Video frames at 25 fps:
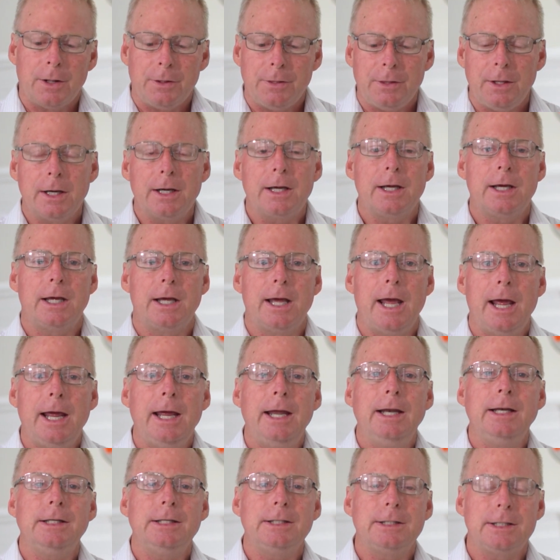the
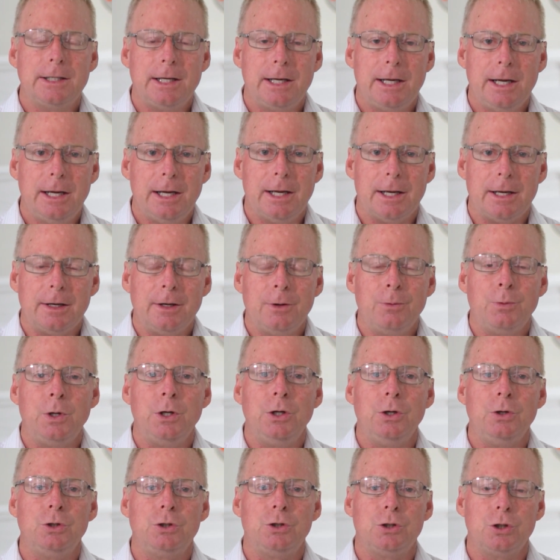cane skin, when
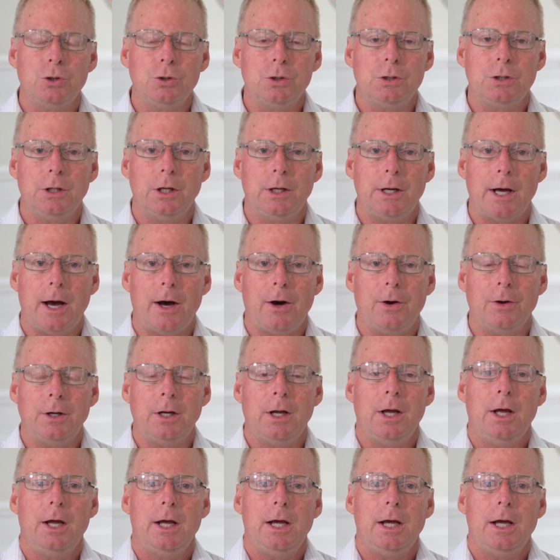you juice it out,